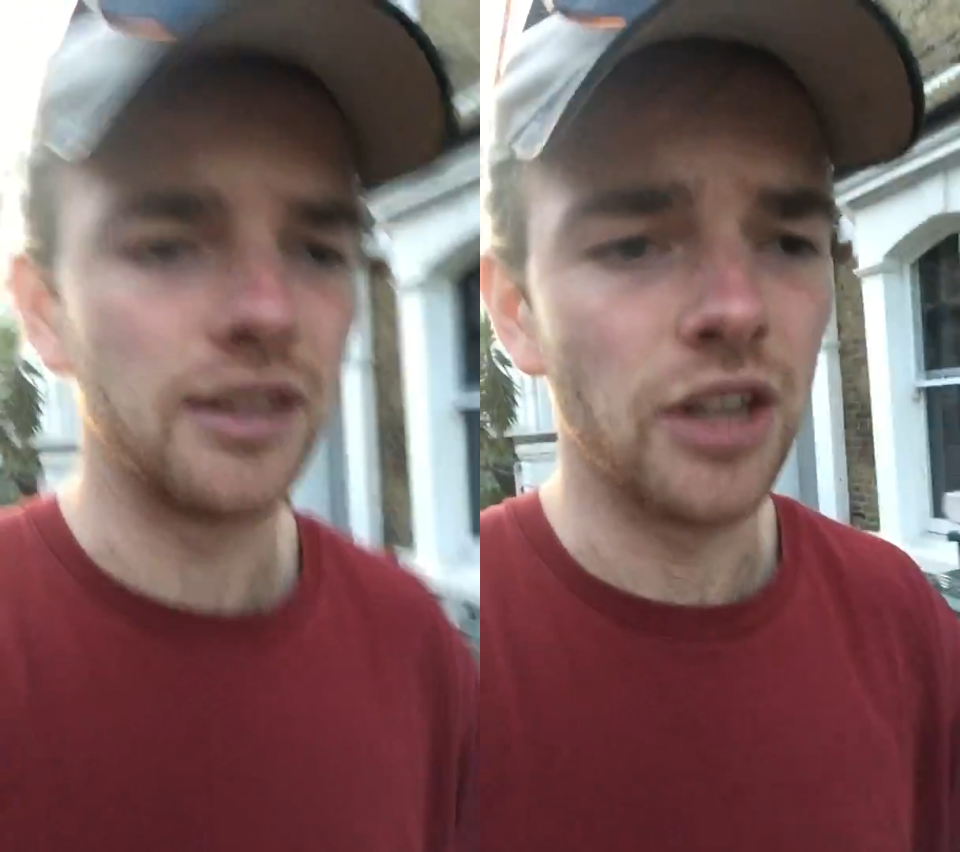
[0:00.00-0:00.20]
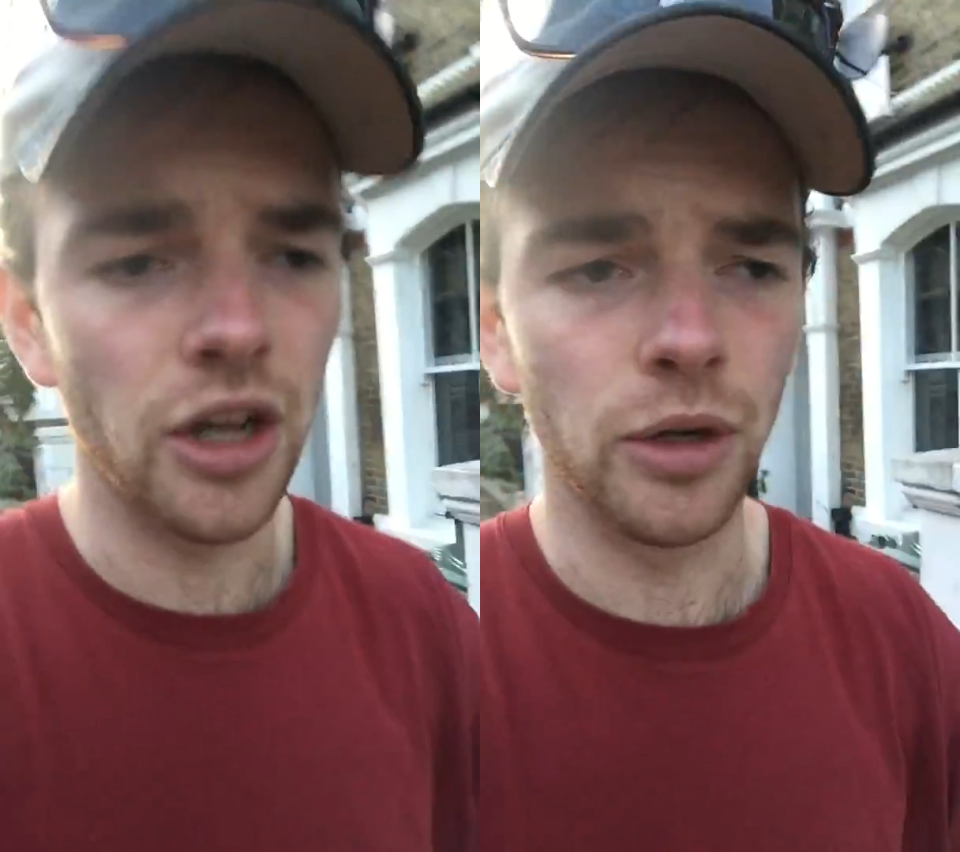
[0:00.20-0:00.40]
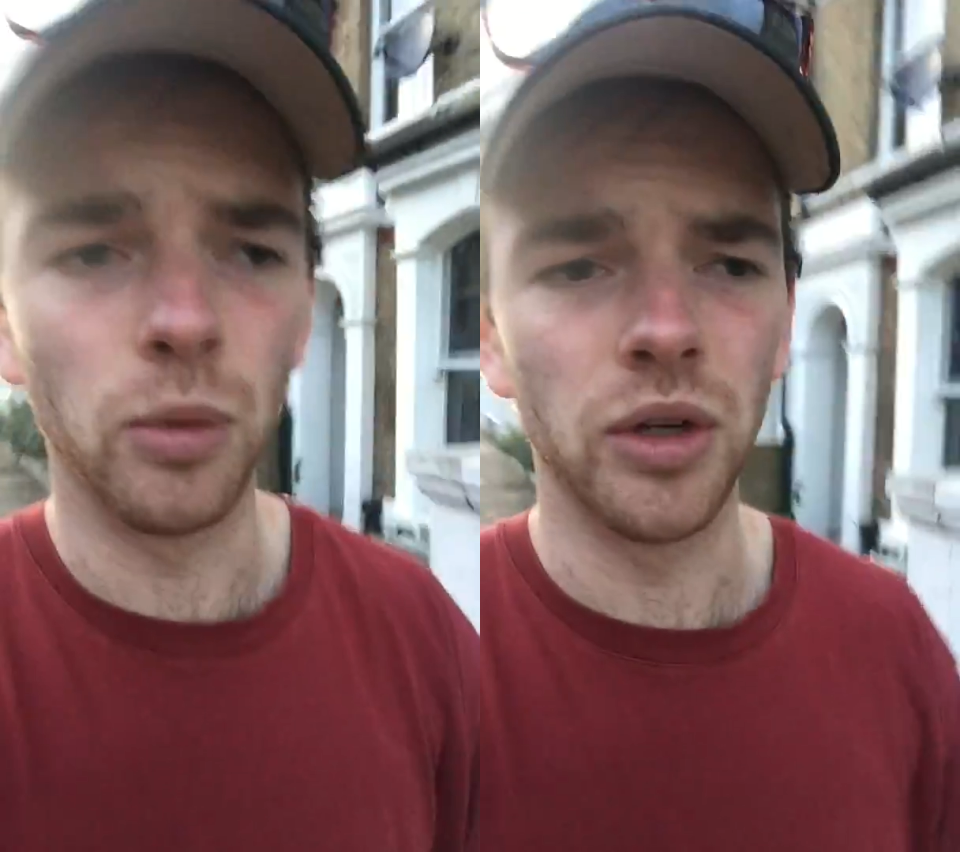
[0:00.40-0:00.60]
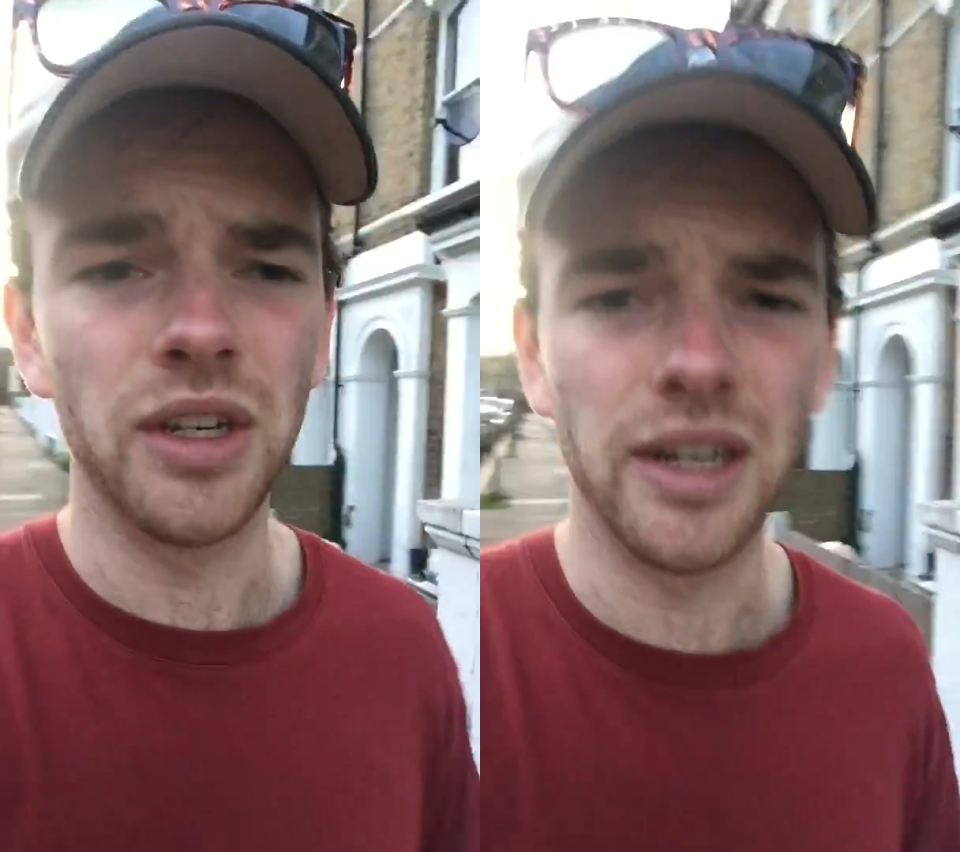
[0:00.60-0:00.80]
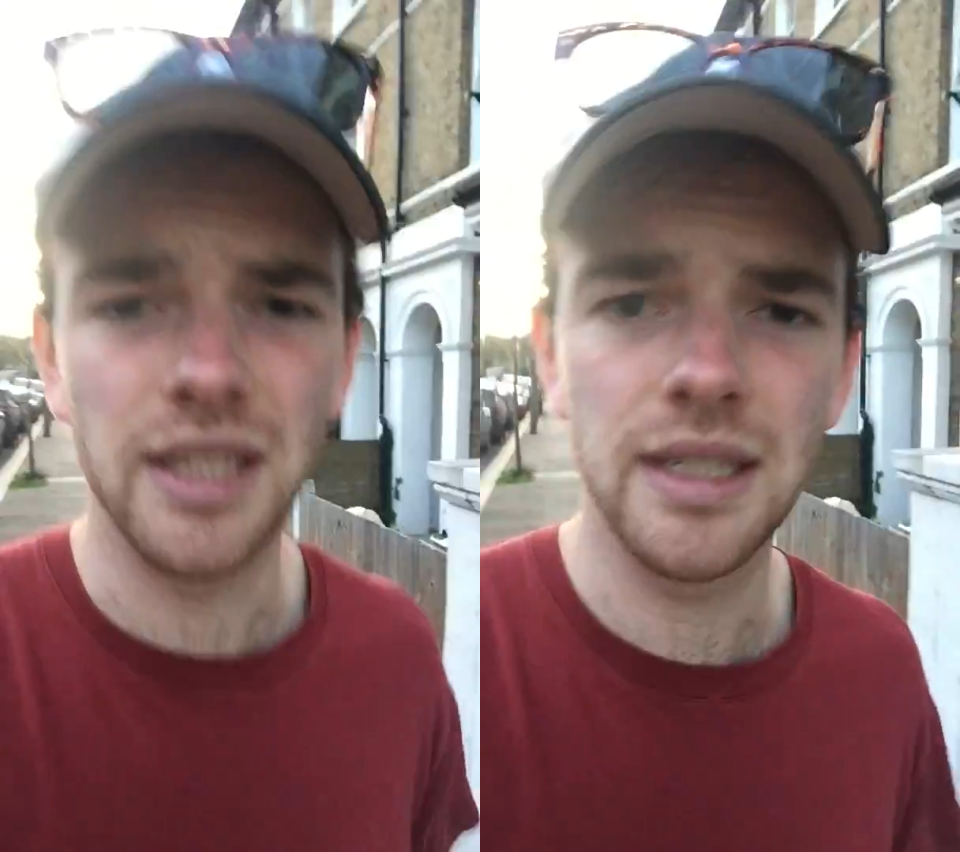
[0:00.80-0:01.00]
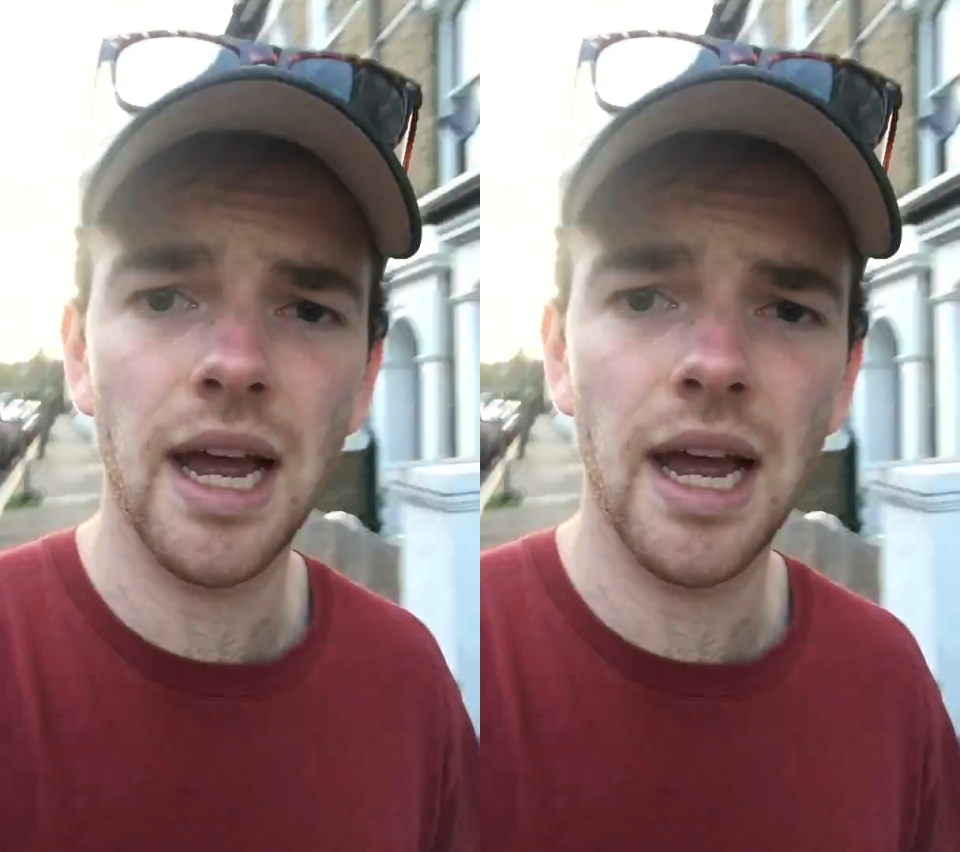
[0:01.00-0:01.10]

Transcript: know what United's